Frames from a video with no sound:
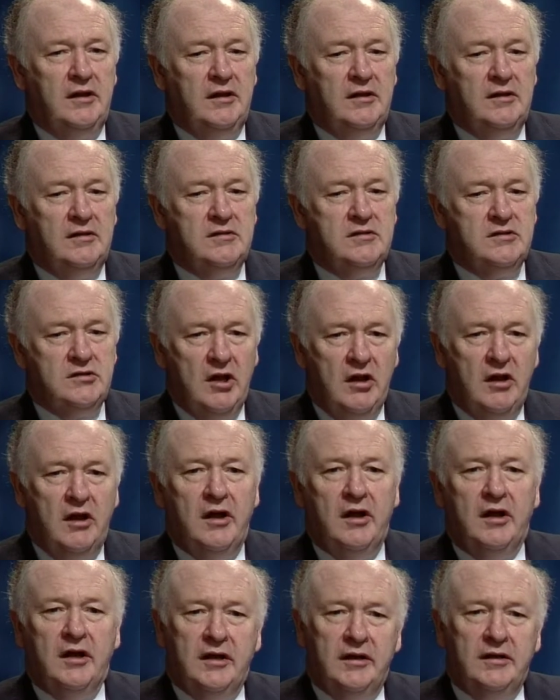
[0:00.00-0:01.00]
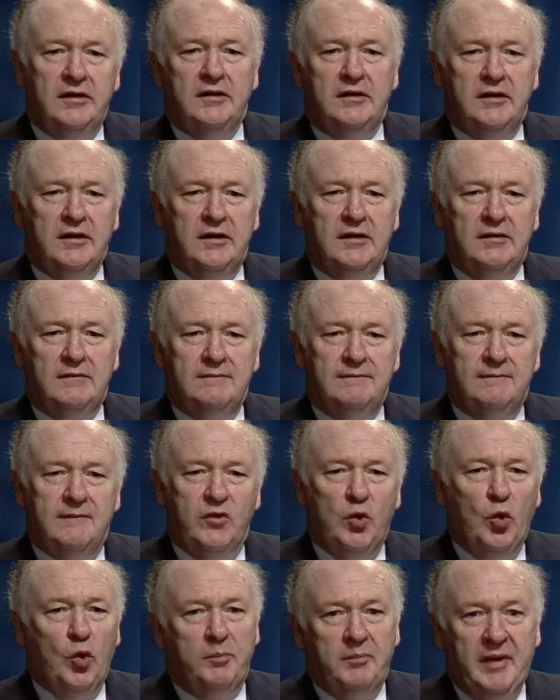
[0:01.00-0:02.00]
style and
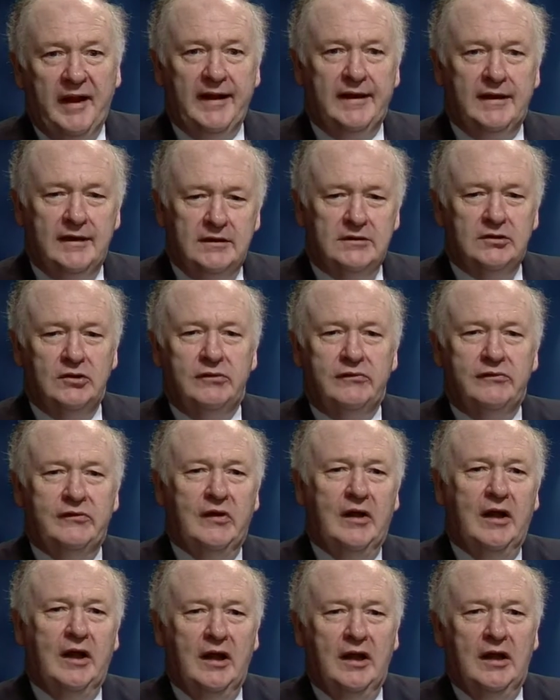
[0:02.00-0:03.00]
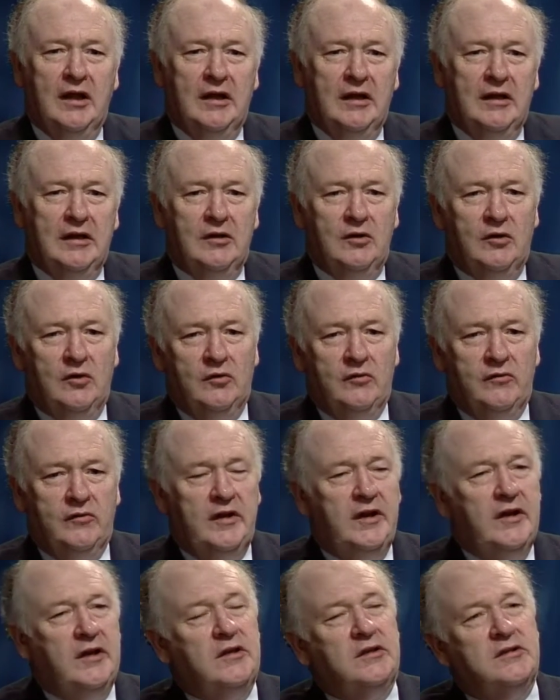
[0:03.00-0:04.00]
thought patterns of
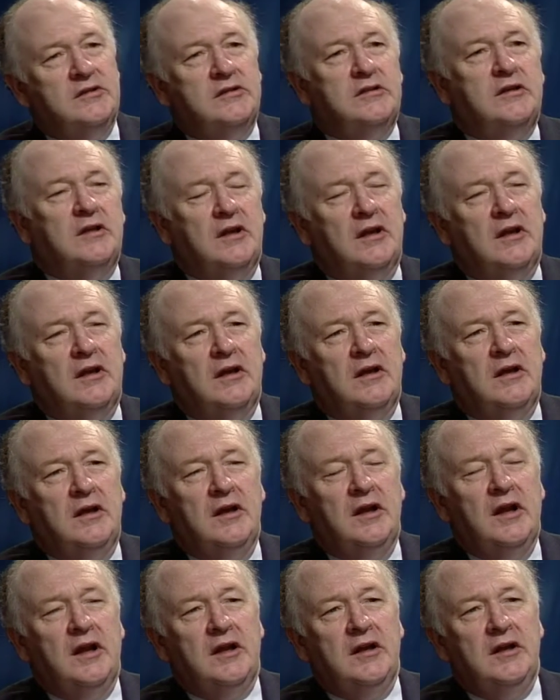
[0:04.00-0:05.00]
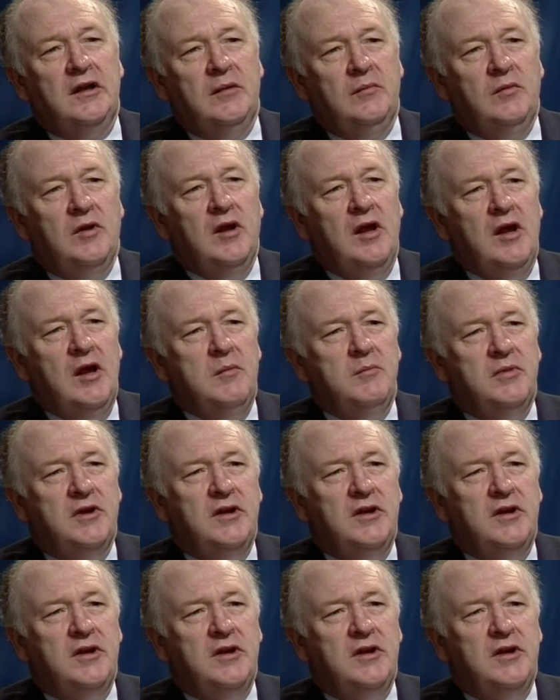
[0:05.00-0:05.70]
leaders in academia. But